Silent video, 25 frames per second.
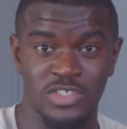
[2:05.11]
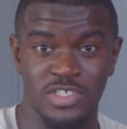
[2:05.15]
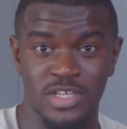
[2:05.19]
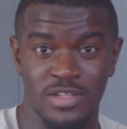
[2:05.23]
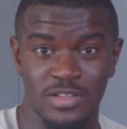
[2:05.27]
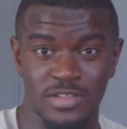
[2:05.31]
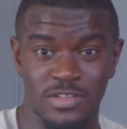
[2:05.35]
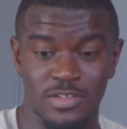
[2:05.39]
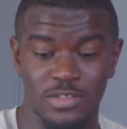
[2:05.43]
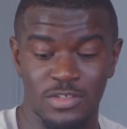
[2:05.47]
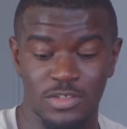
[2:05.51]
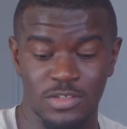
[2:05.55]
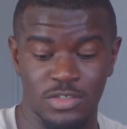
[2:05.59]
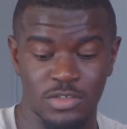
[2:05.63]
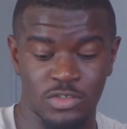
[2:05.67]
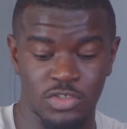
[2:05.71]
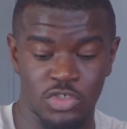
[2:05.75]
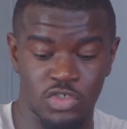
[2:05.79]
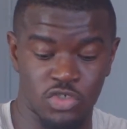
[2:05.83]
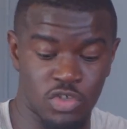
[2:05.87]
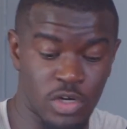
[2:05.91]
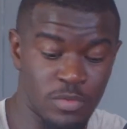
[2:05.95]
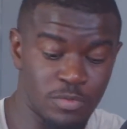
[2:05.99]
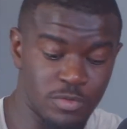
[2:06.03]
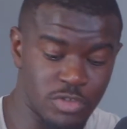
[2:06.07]

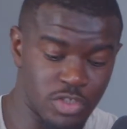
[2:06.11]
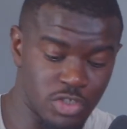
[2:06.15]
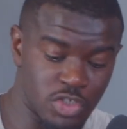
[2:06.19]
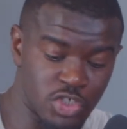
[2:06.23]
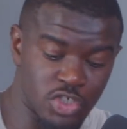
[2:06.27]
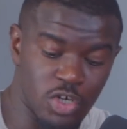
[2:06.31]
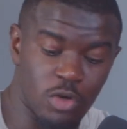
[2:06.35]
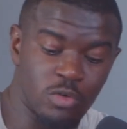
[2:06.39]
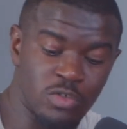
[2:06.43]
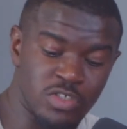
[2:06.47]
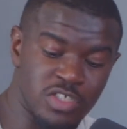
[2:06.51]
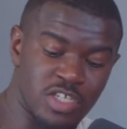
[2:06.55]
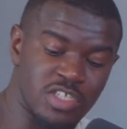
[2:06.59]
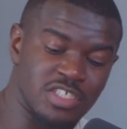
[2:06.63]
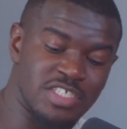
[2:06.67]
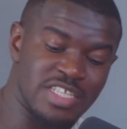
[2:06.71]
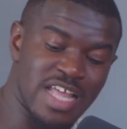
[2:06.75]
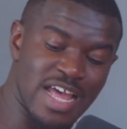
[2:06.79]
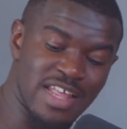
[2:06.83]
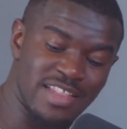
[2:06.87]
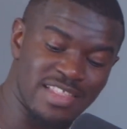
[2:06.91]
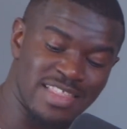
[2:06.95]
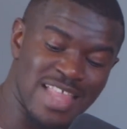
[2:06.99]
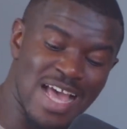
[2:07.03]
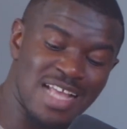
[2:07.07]
us
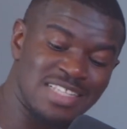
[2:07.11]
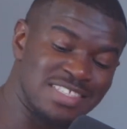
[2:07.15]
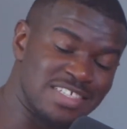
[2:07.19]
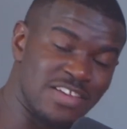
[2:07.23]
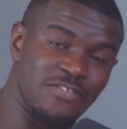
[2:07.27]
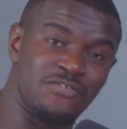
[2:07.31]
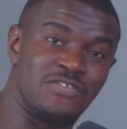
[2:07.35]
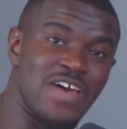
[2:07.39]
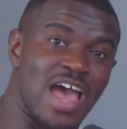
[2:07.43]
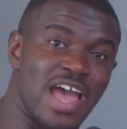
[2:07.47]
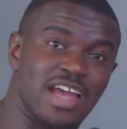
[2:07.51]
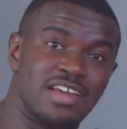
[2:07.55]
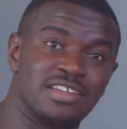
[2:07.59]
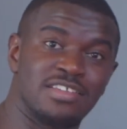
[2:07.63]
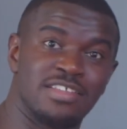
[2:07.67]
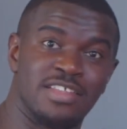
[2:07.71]
that that's a fact,